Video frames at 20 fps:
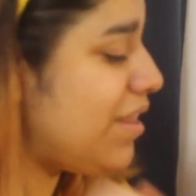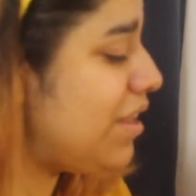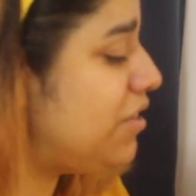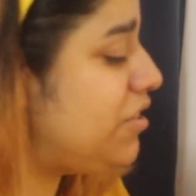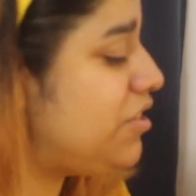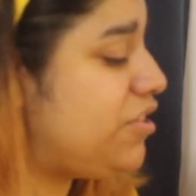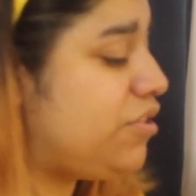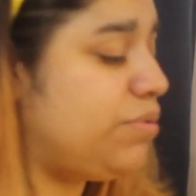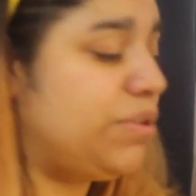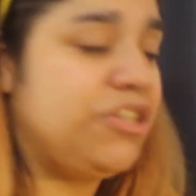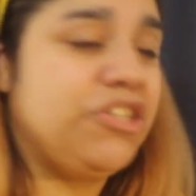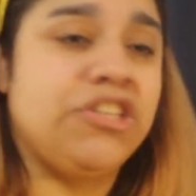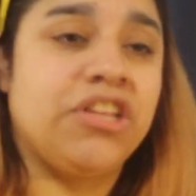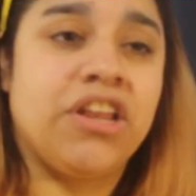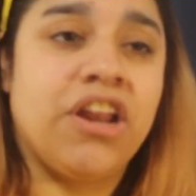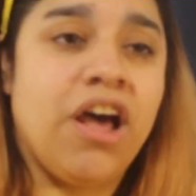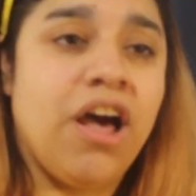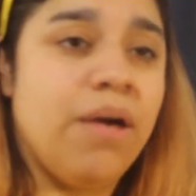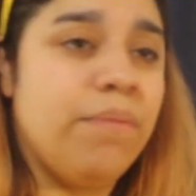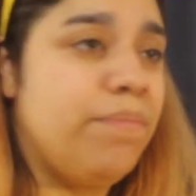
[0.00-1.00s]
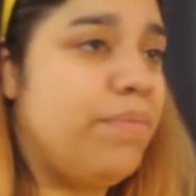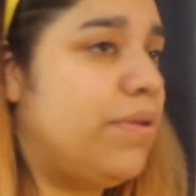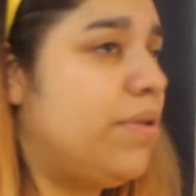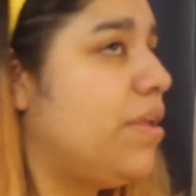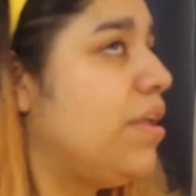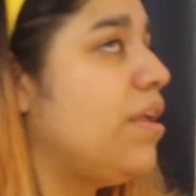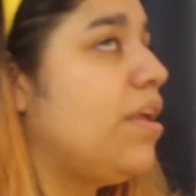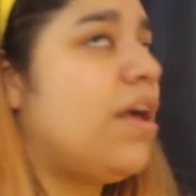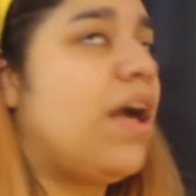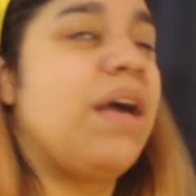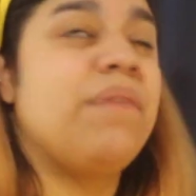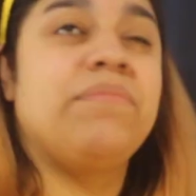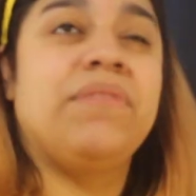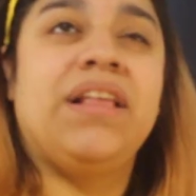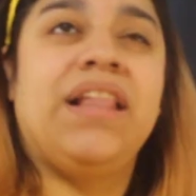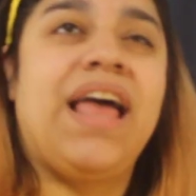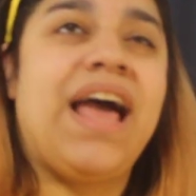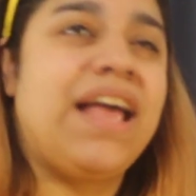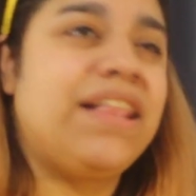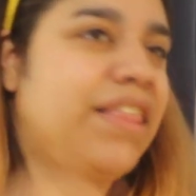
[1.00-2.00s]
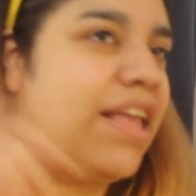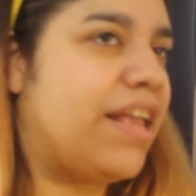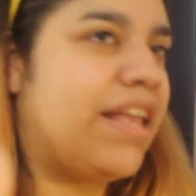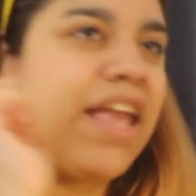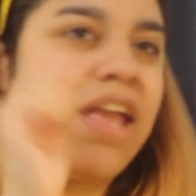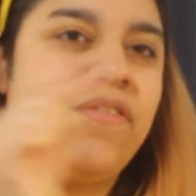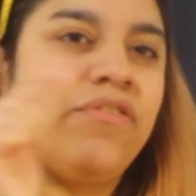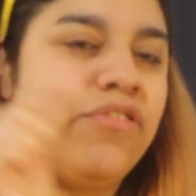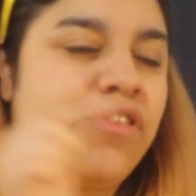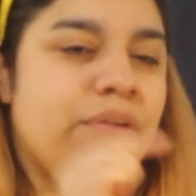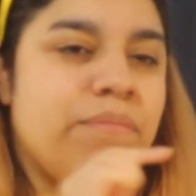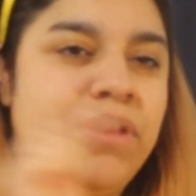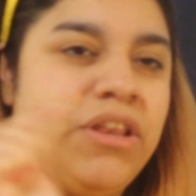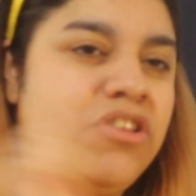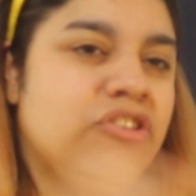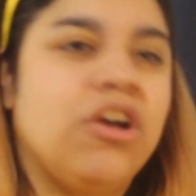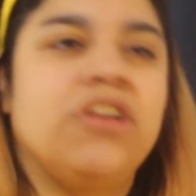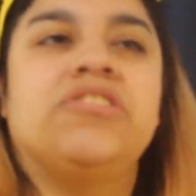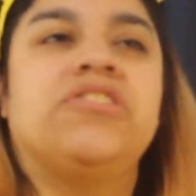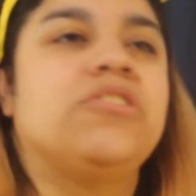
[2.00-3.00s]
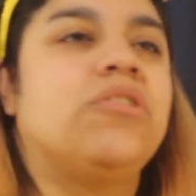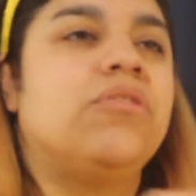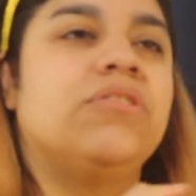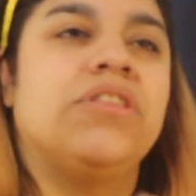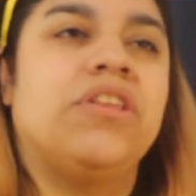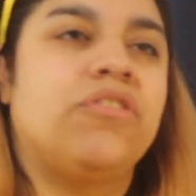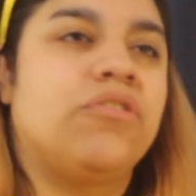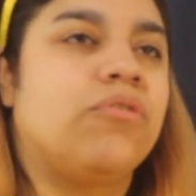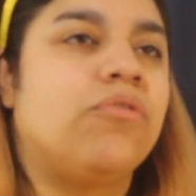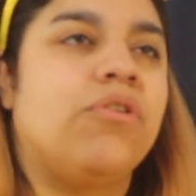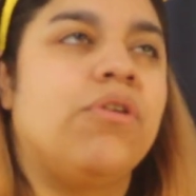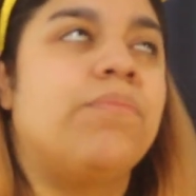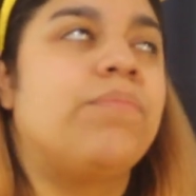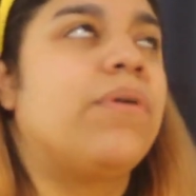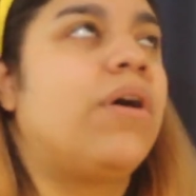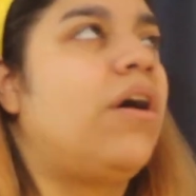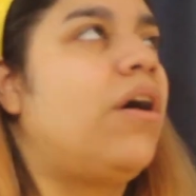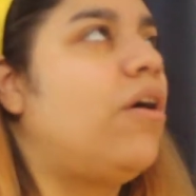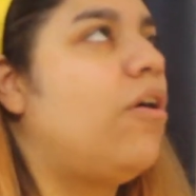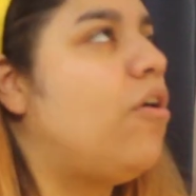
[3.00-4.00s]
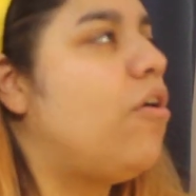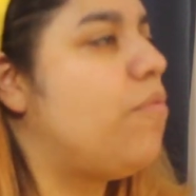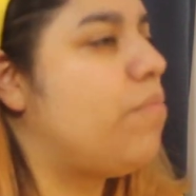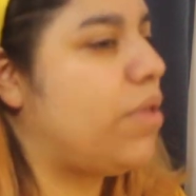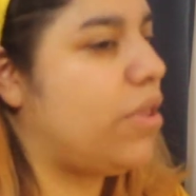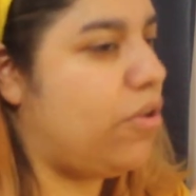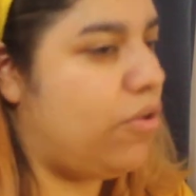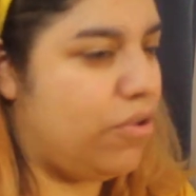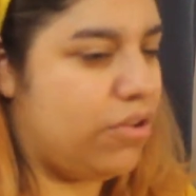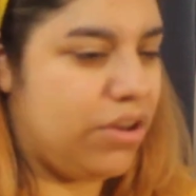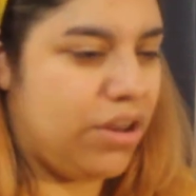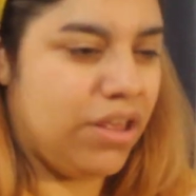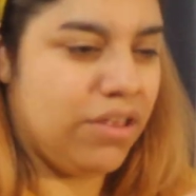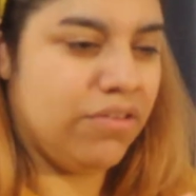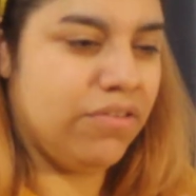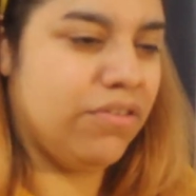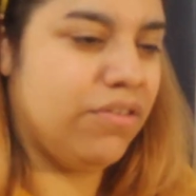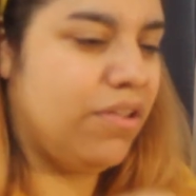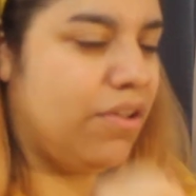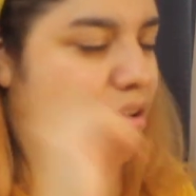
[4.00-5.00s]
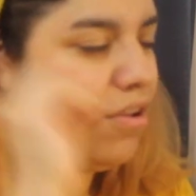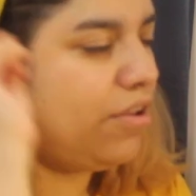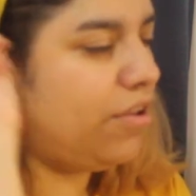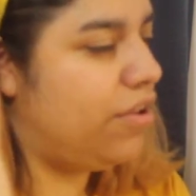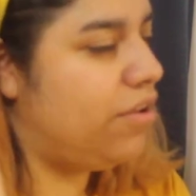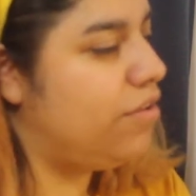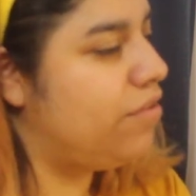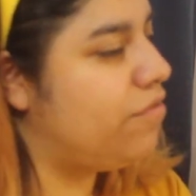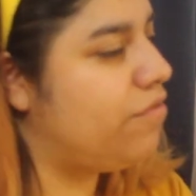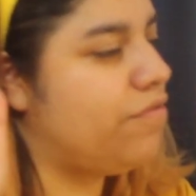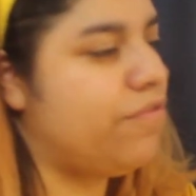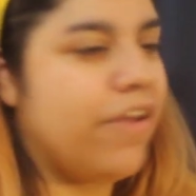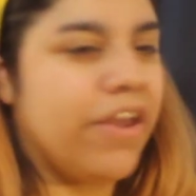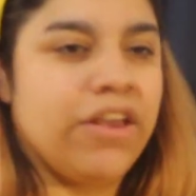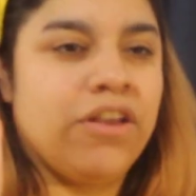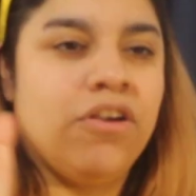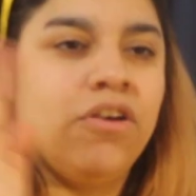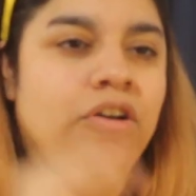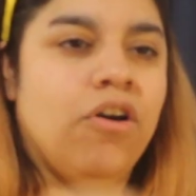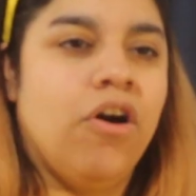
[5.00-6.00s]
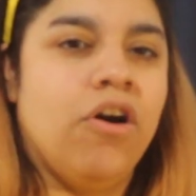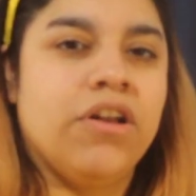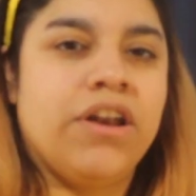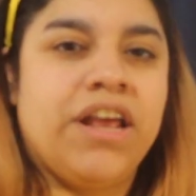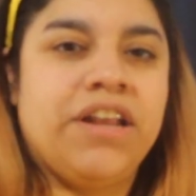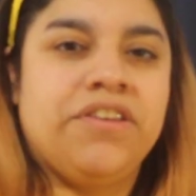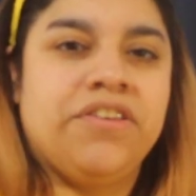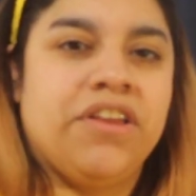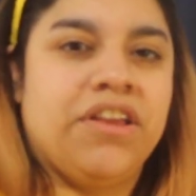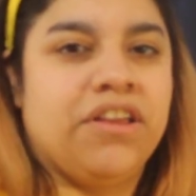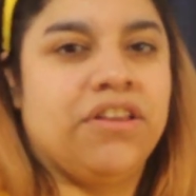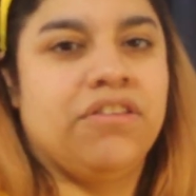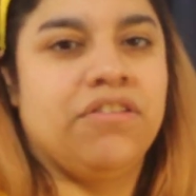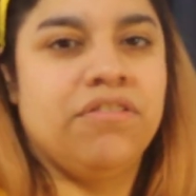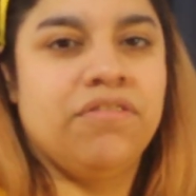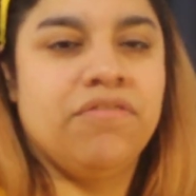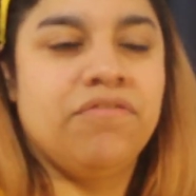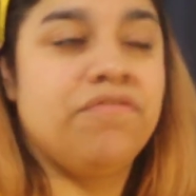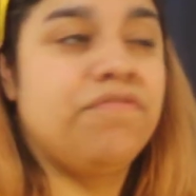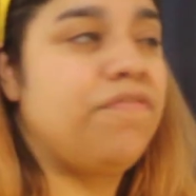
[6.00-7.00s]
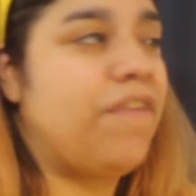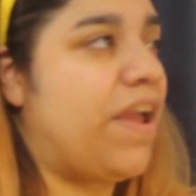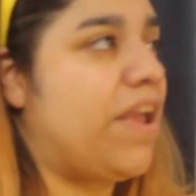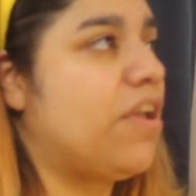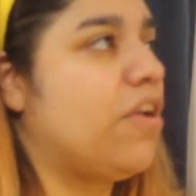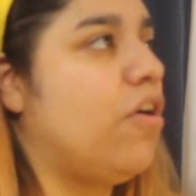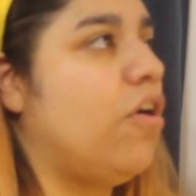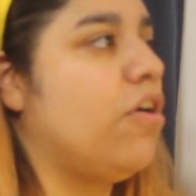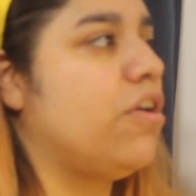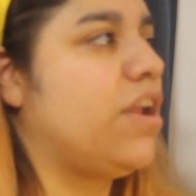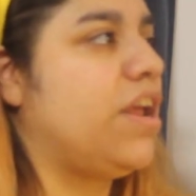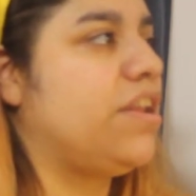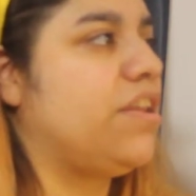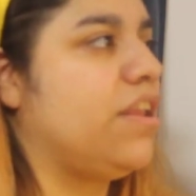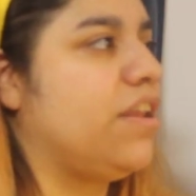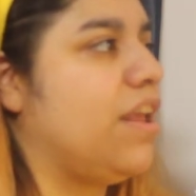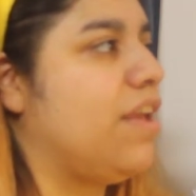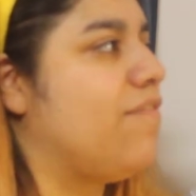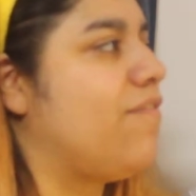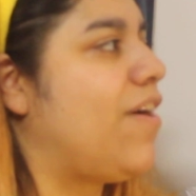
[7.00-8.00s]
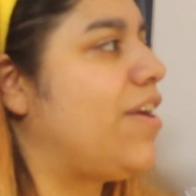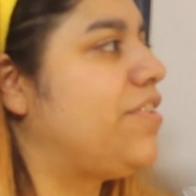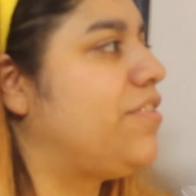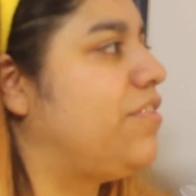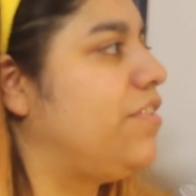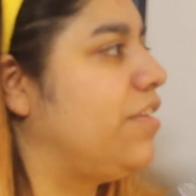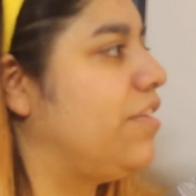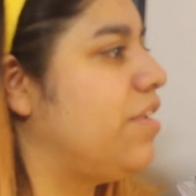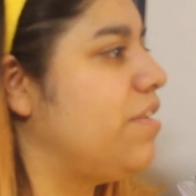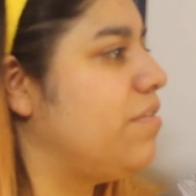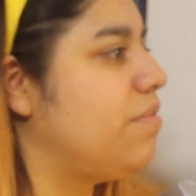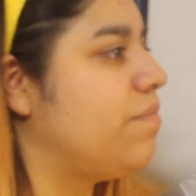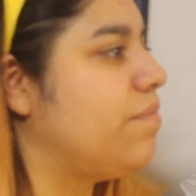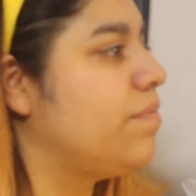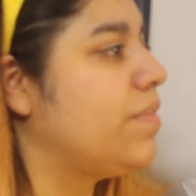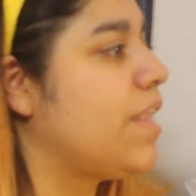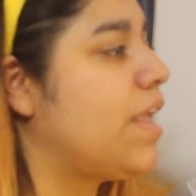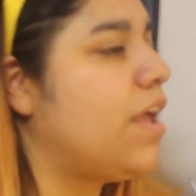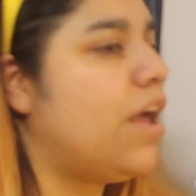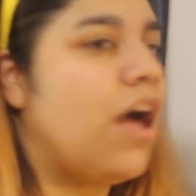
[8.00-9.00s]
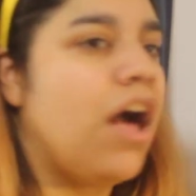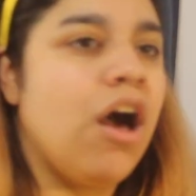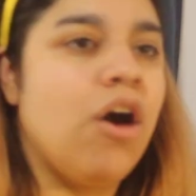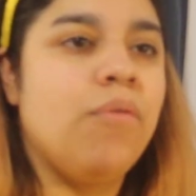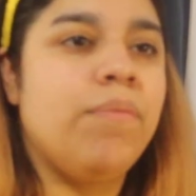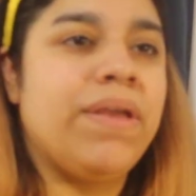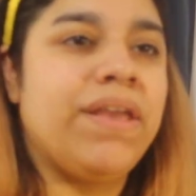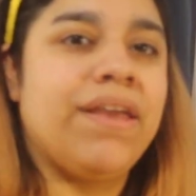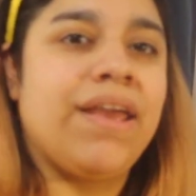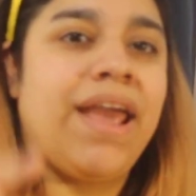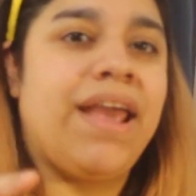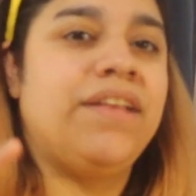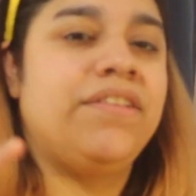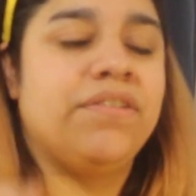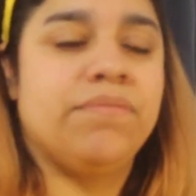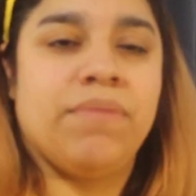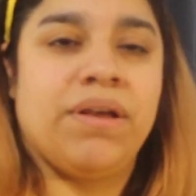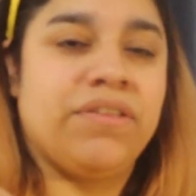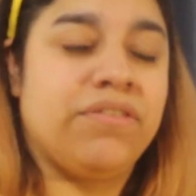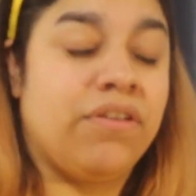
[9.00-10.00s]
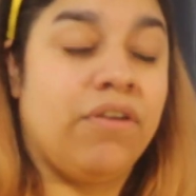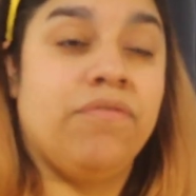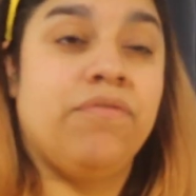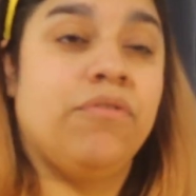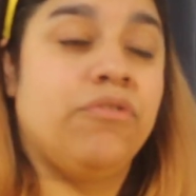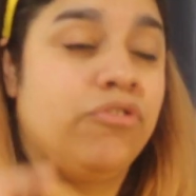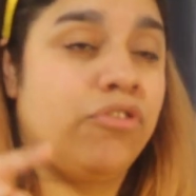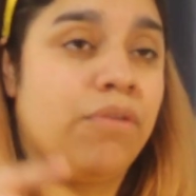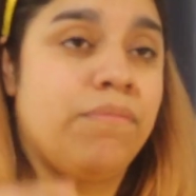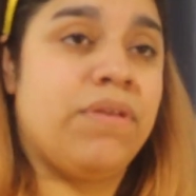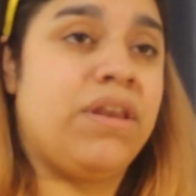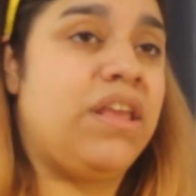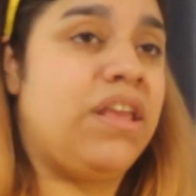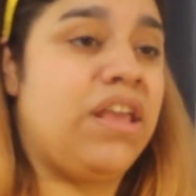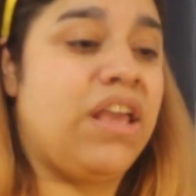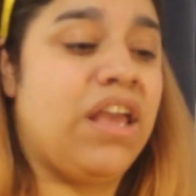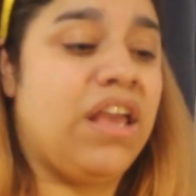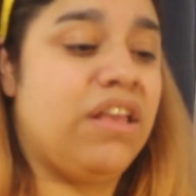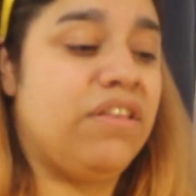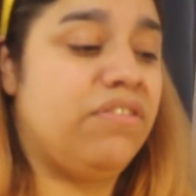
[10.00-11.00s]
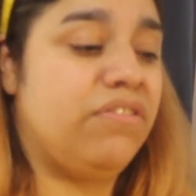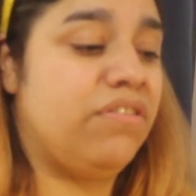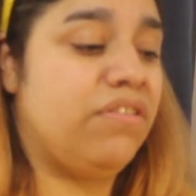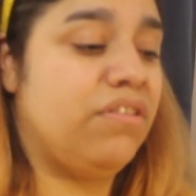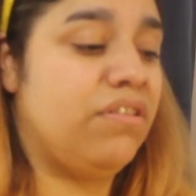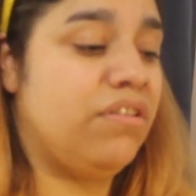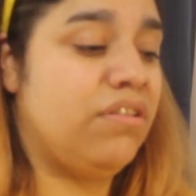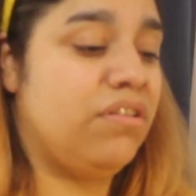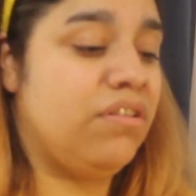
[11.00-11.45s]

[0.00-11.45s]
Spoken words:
switched it up. I'm glad I gave so many chances on this group. Oh my goodness. Thank God I did. If I didn't, I'll be hating myself for so many years